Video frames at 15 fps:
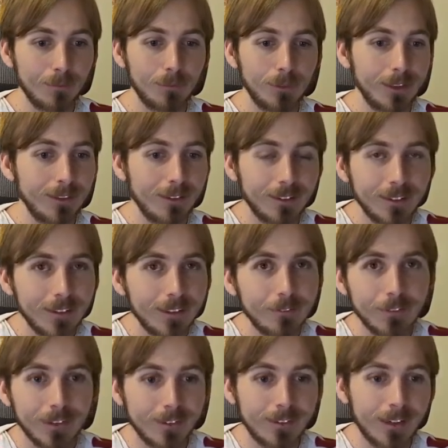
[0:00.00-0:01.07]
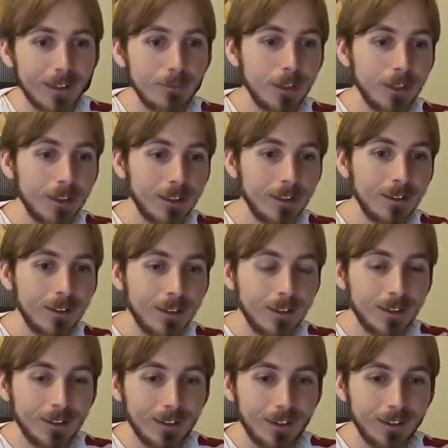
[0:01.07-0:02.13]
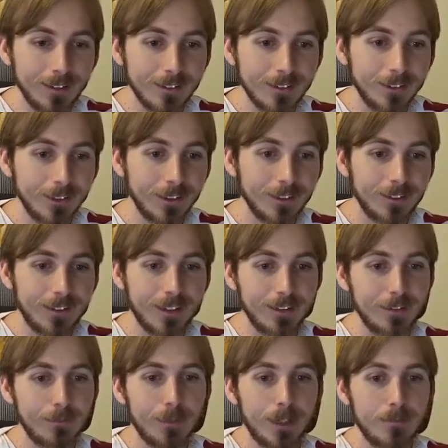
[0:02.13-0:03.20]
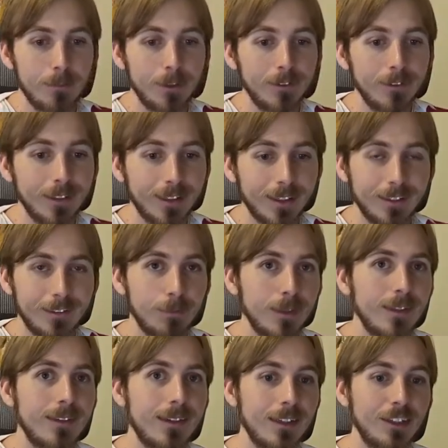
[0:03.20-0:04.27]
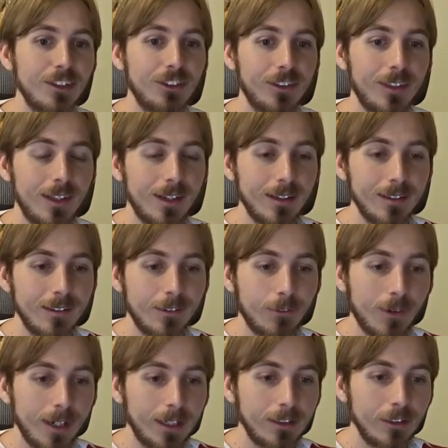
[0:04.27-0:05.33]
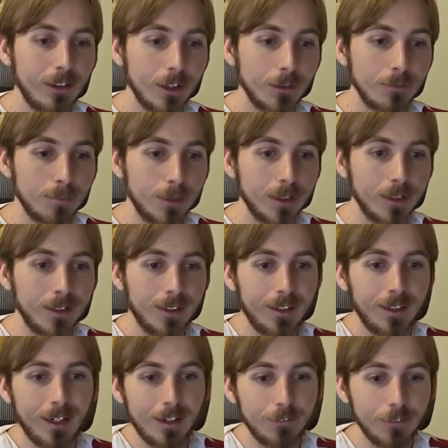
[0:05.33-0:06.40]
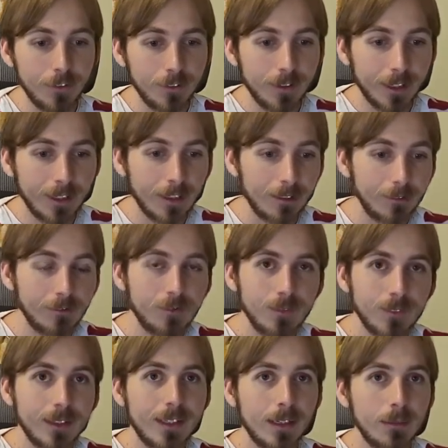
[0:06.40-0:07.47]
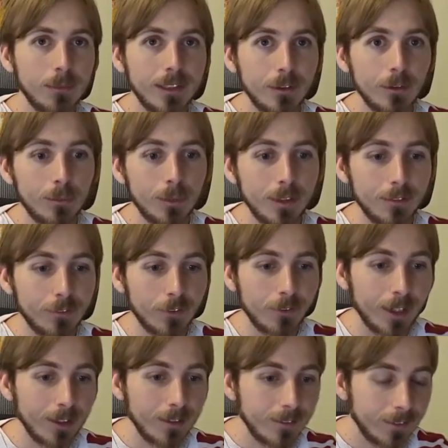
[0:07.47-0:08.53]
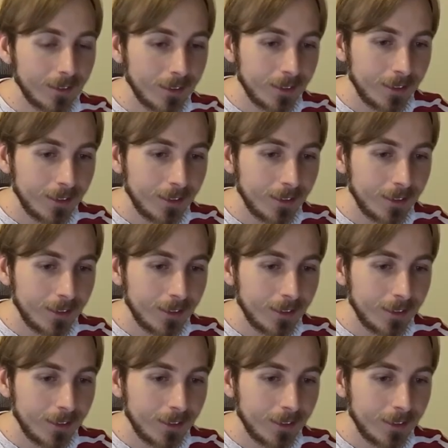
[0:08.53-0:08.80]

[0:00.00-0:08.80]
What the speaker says: We didn't live in the same area. And so, yeah, so my building expertise is quite low, but I feel like I've come a little bit of a ways.